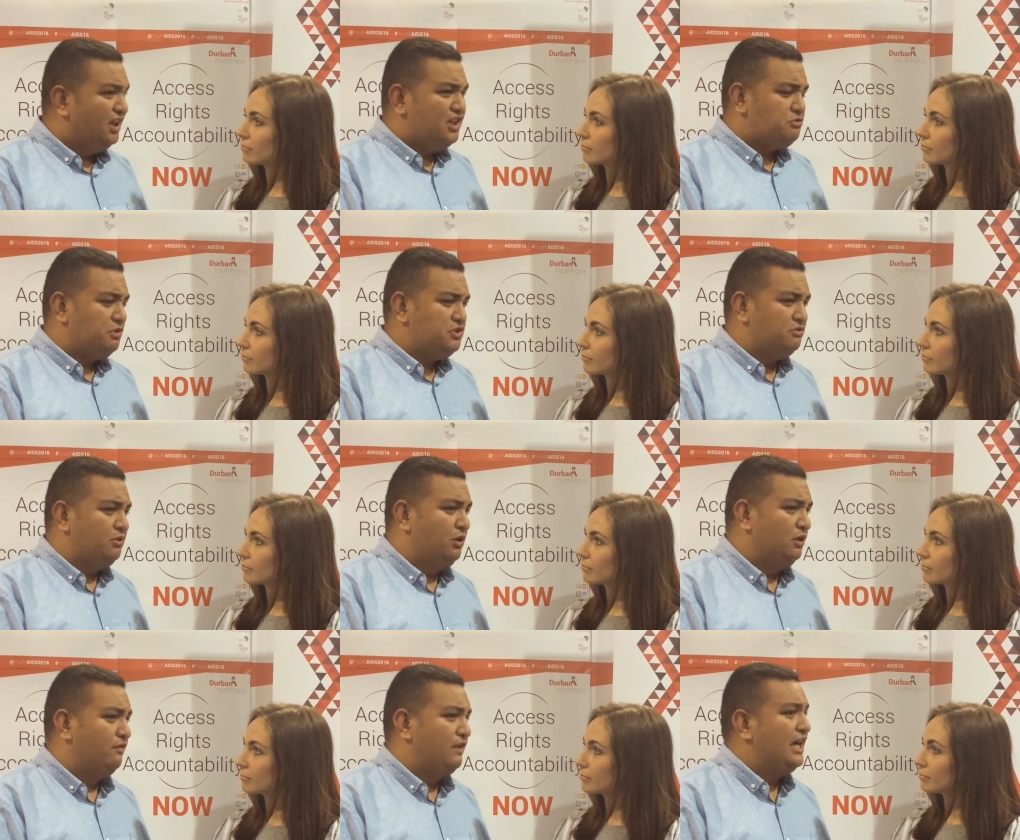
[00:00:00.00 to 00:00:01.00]
Speaker 1: as well as the
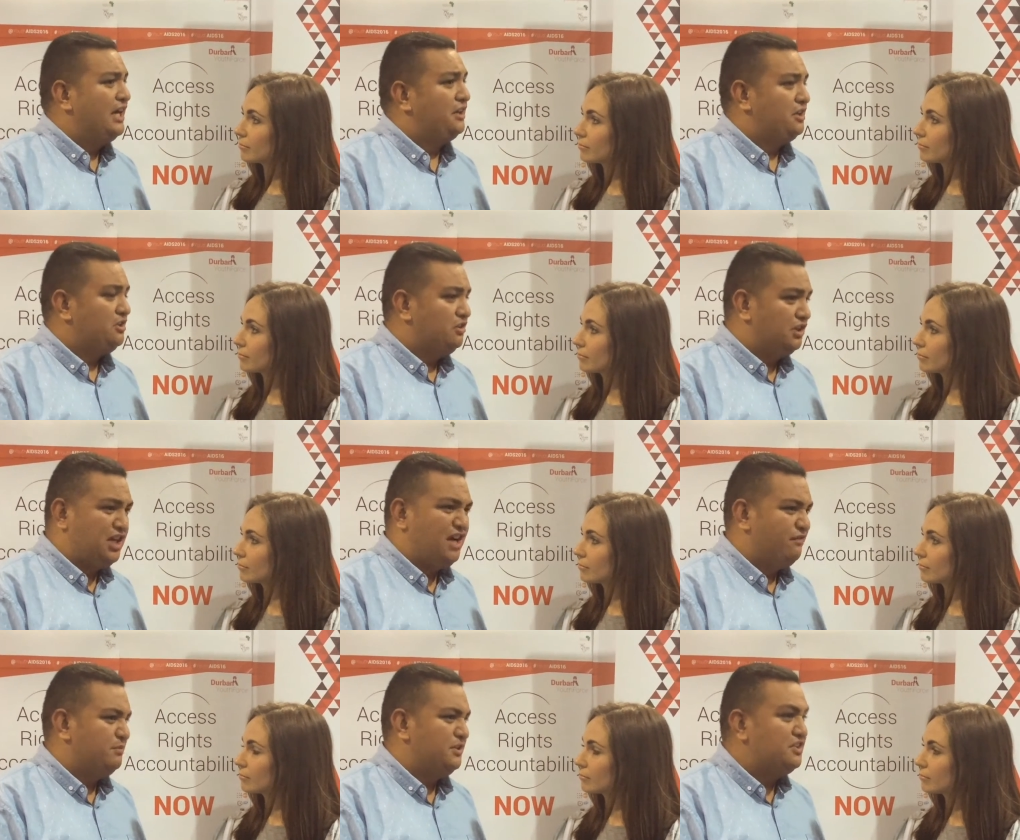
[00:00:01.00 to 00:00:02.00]
role of like
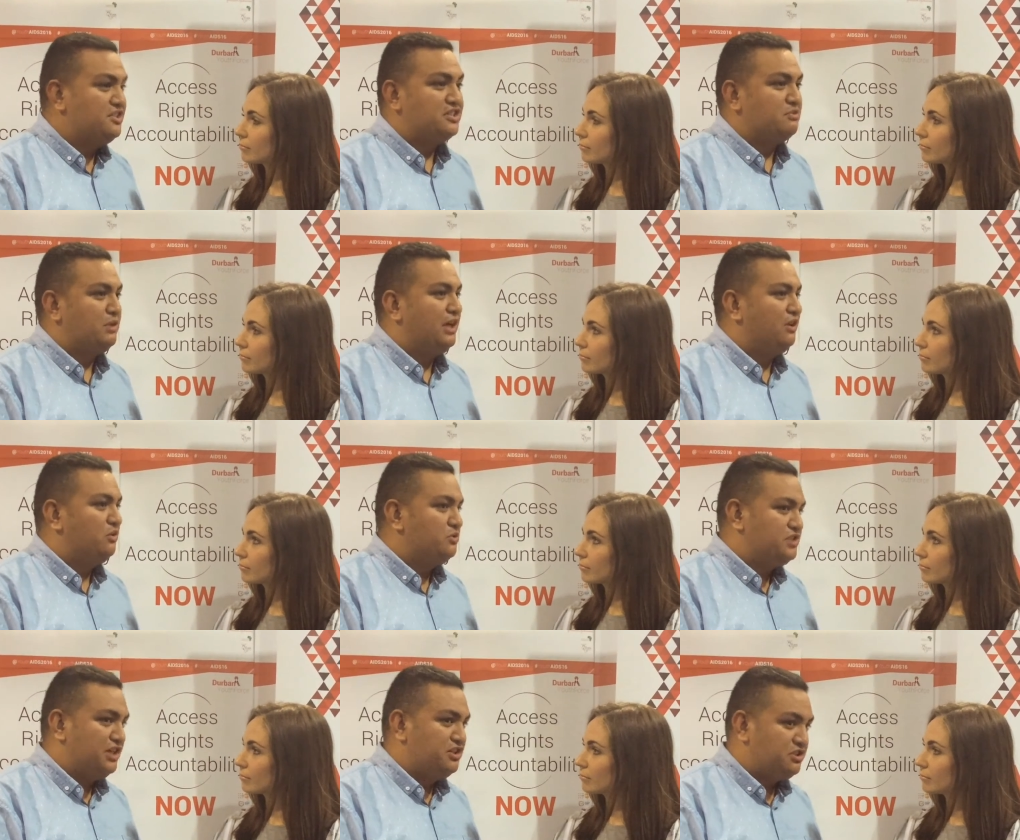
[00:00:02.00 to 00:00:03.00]
governments as well, who
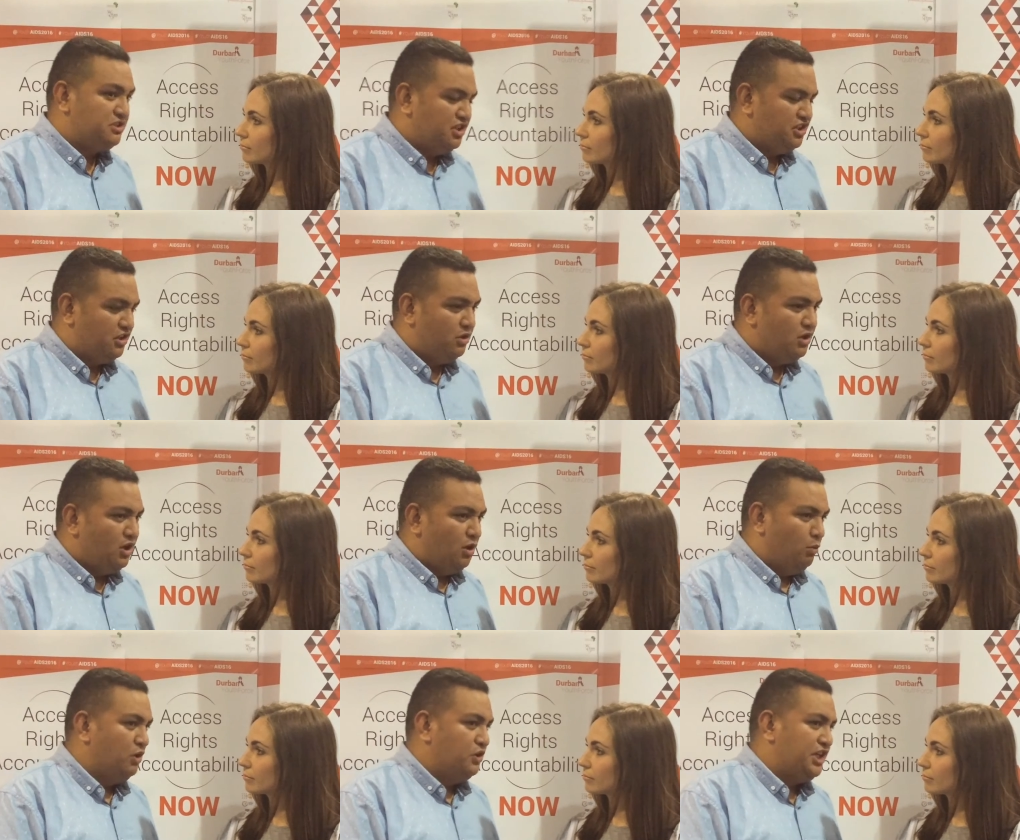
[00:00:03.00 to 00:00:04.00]
tend to, you know,
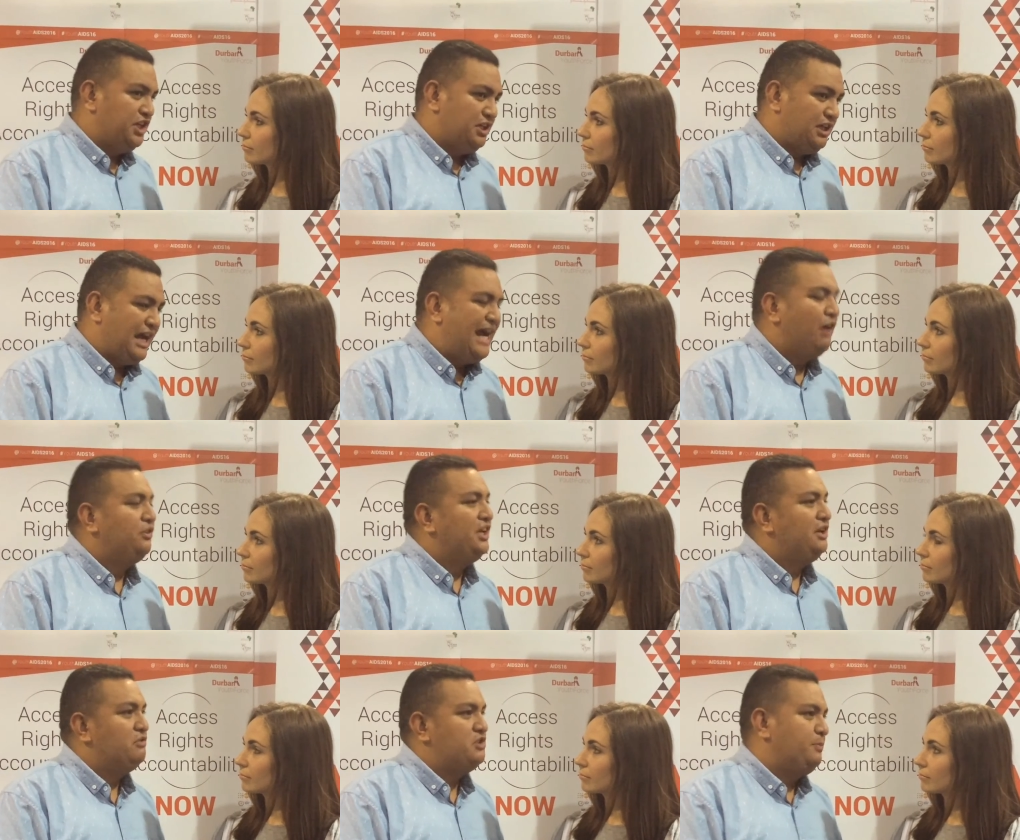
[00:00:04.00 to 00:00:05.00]
what they, how
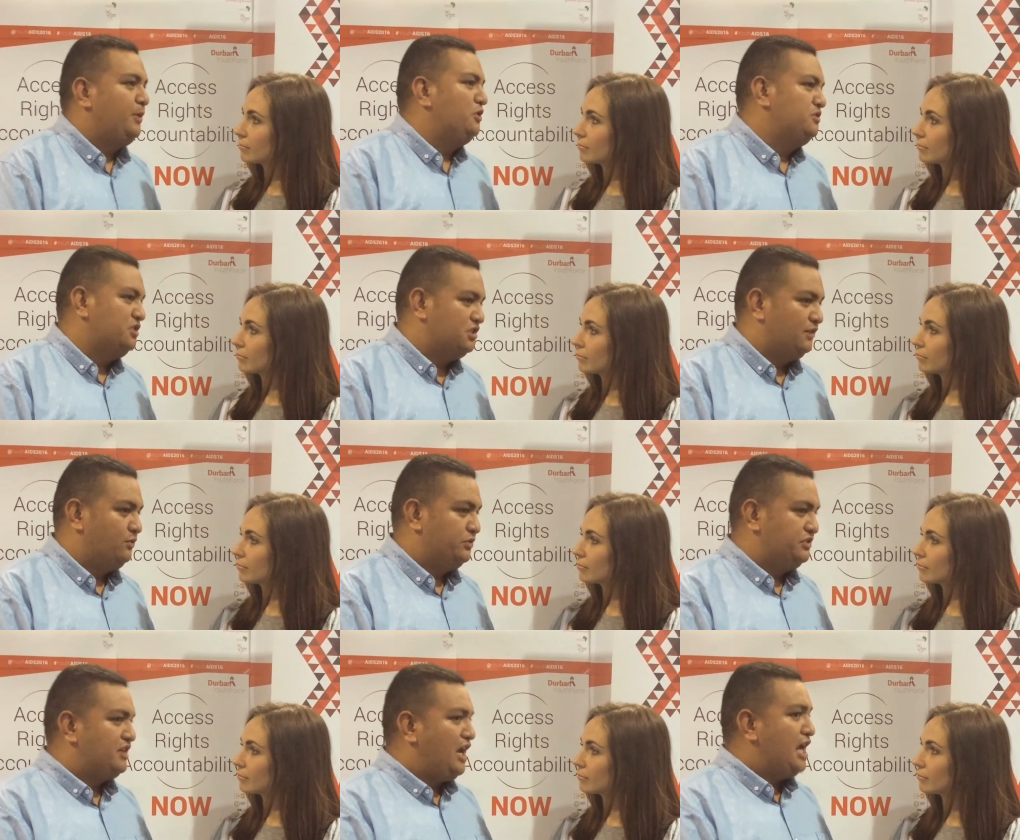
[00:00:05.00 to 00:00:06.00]
they respond to civil
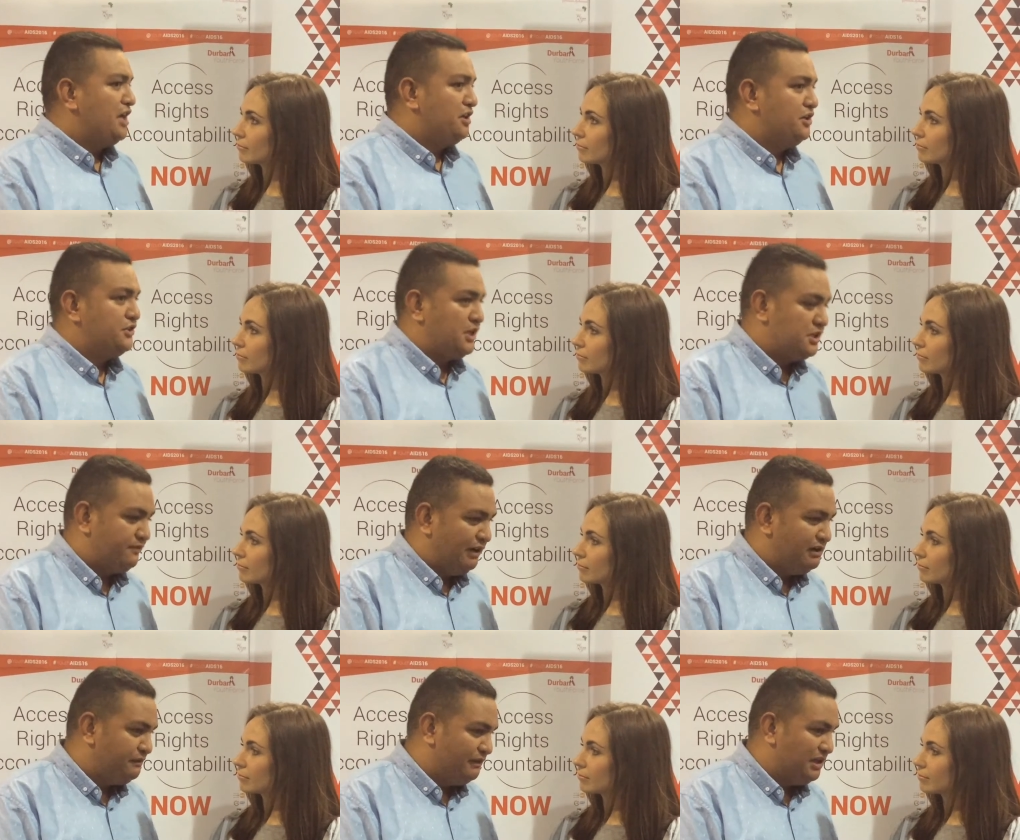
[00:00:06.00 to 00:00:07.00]
society is, is
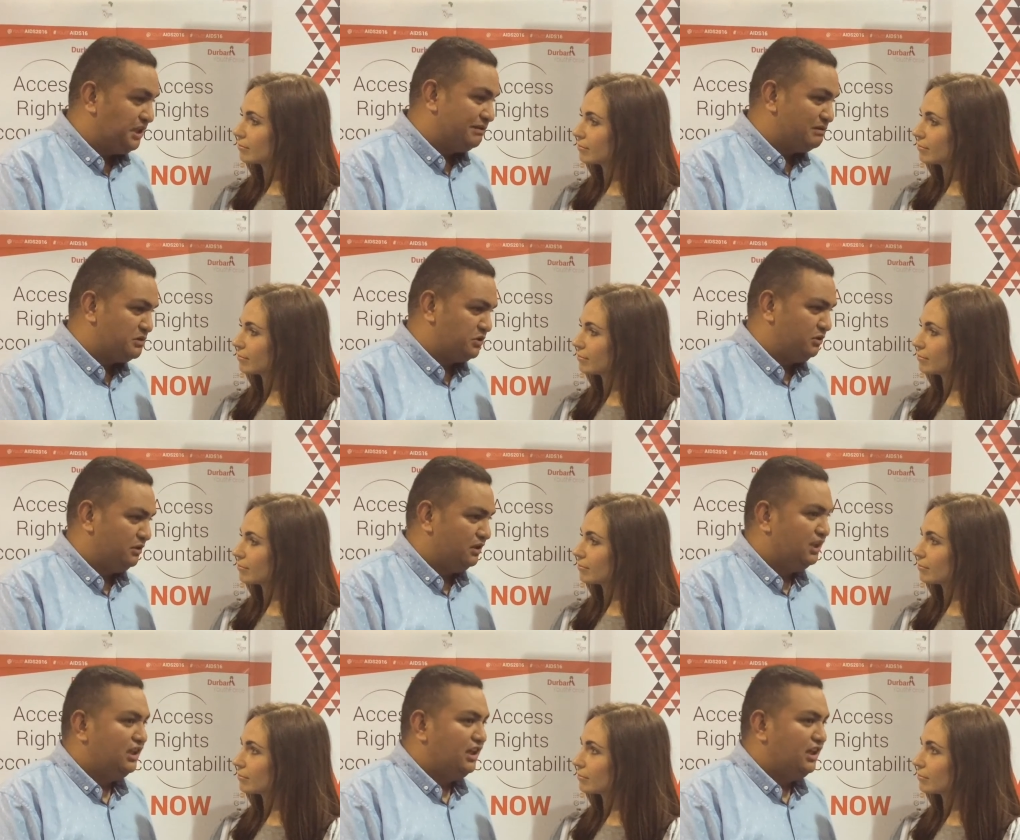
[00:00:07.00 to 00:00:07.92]
very, very crucial.